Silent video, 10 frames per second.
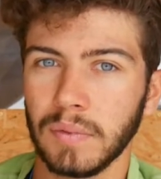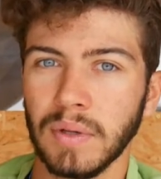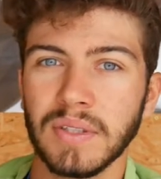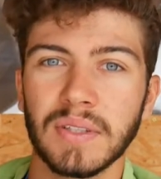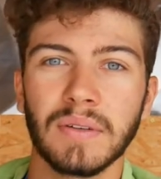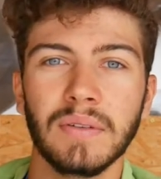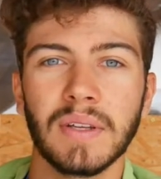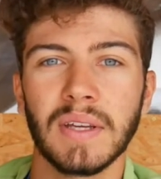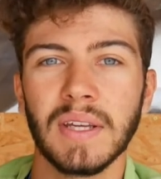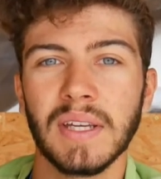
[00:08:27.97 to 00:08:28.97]
1
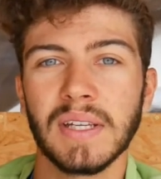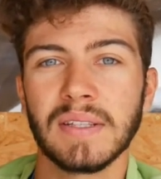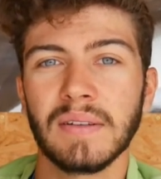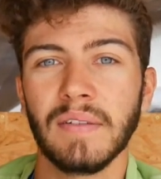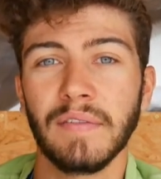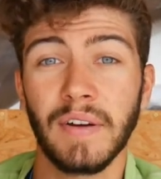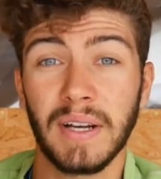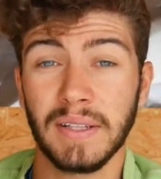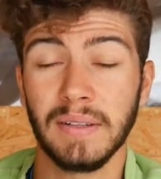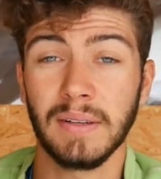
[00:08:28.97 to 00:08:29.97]
second is
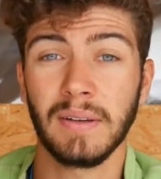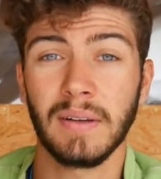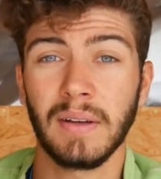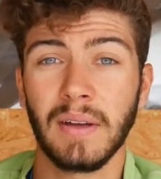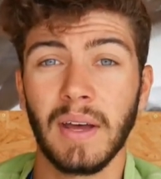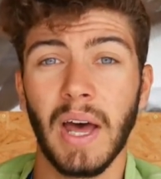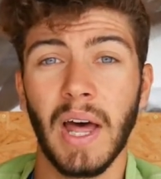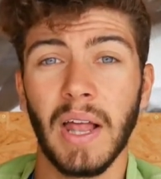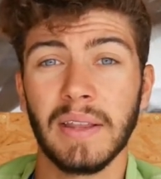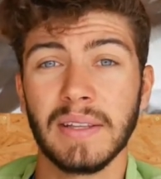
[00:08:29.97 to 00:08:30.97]
valid,
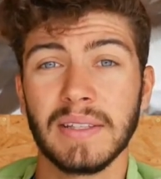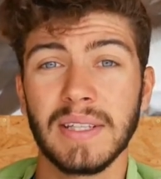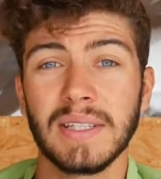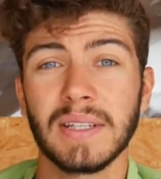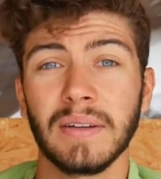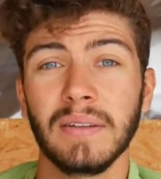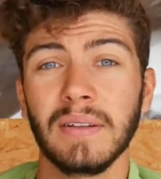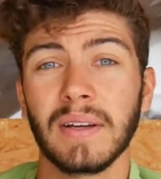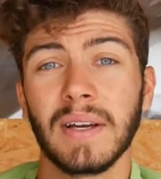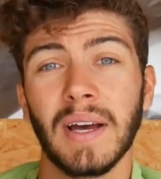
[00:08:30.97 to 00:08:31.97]
and this
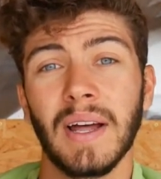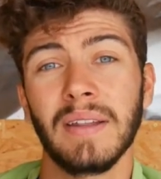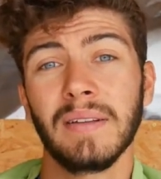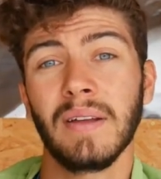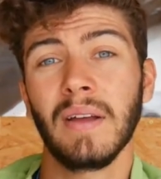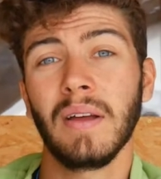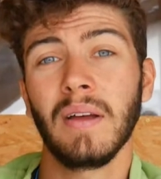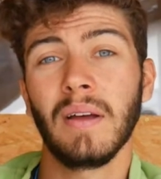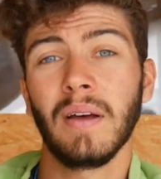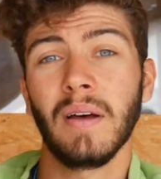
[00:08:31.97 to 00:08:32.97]
second can
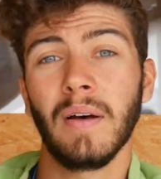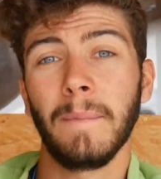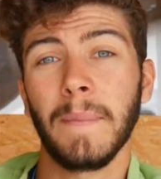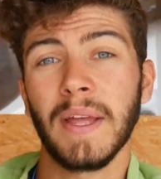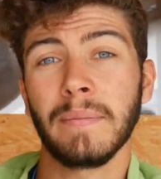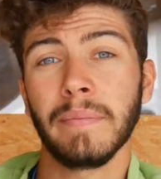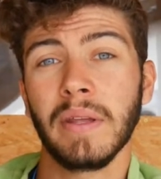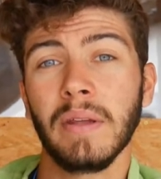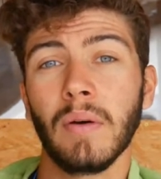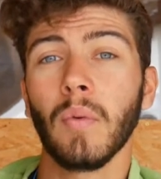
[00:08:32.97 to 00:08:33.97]
make
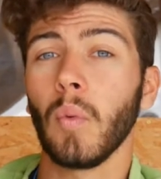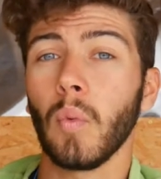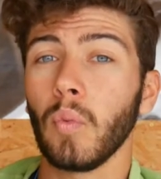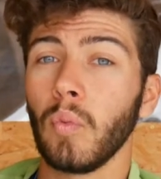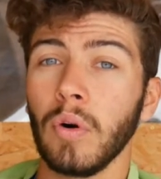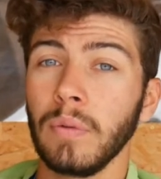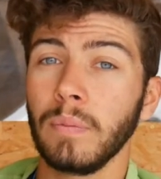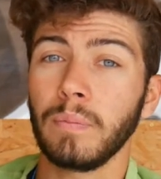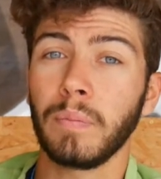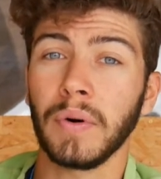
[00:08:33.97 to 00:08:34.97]
me
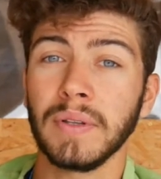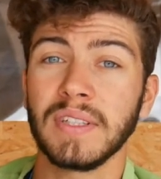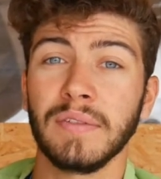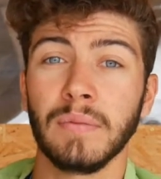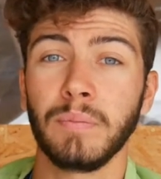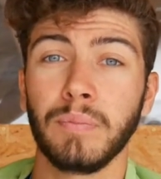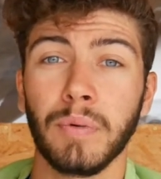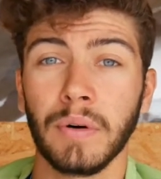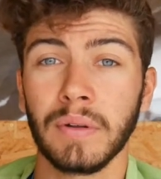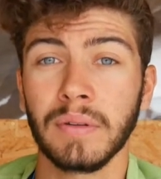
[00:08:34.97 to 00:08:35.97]
1.7
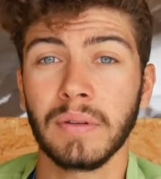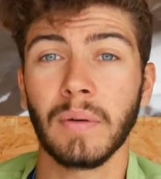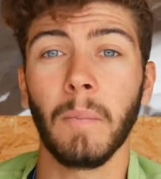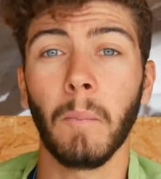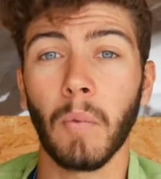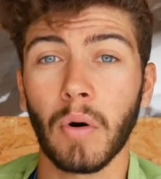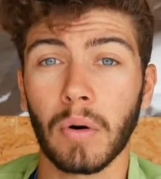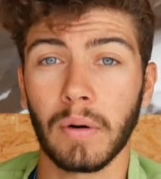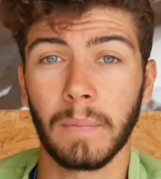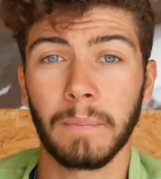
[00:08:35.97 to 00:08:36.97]
point
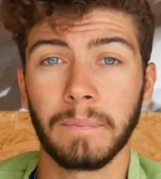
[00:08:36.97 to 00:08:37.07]
more,